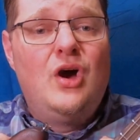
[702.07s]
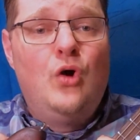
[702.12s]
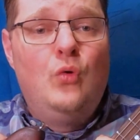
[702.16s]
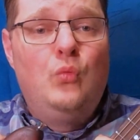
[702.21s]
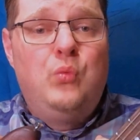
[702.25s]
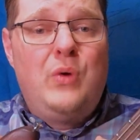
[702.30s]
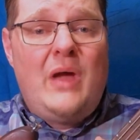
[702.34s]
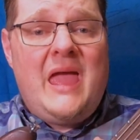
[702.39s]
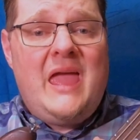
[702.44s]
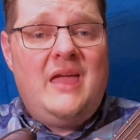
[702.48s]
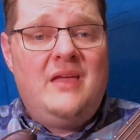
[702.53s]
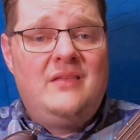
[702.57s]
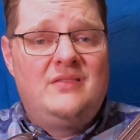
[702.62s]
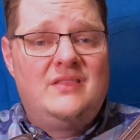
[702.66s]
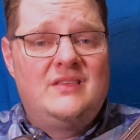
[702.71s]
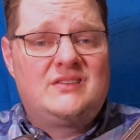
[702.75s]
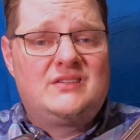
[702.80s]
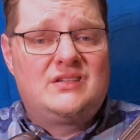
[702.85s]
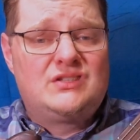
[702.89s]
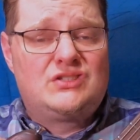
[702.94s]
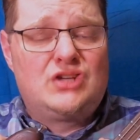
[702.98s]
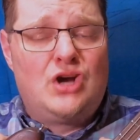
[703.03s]
away
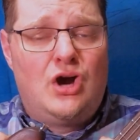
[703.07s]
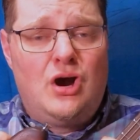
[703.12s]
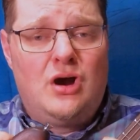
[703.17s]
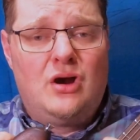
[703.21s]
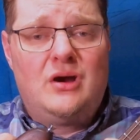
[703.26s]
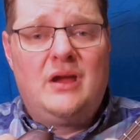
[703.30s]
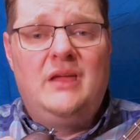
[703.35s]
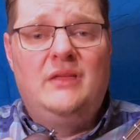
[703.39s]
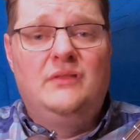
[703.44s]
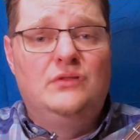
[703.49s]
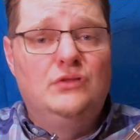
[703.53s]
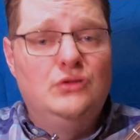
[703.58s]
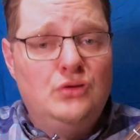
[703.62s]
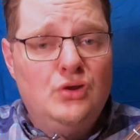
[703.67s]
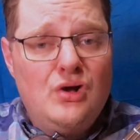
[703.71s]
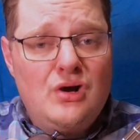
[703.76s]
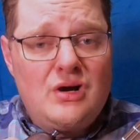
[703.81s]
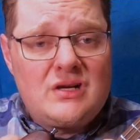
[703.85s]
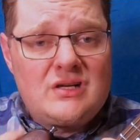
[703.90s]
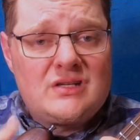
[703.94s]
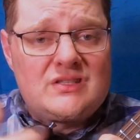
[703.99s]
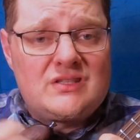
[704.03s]
this guitar in
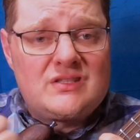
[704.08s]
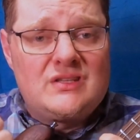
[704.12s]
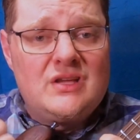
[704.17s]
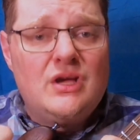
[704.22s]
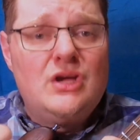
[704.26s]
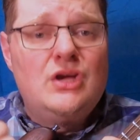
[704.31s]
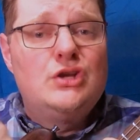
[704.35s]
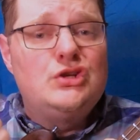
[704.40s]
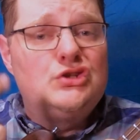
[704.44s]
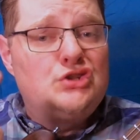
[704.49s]
looks,